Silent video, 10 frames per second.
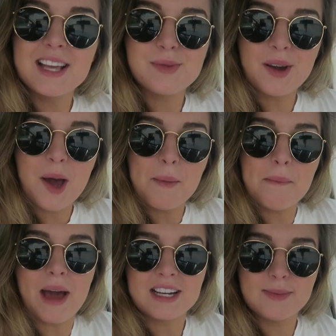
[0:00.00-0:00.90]
guys,
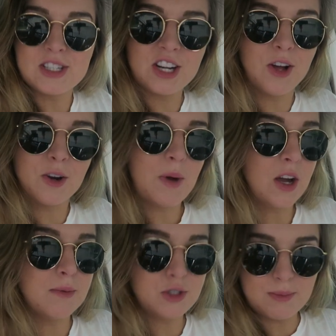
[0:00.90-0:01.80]
welcome back to my channel, or
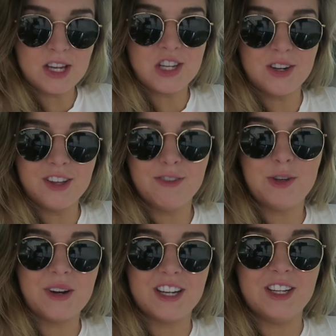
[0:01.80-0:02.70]
welcome to my channel if
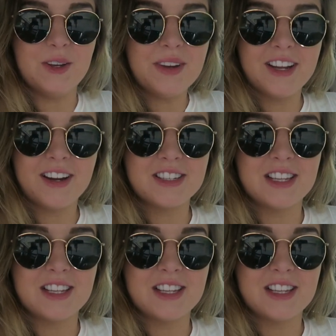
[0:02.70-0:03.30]
you are new here.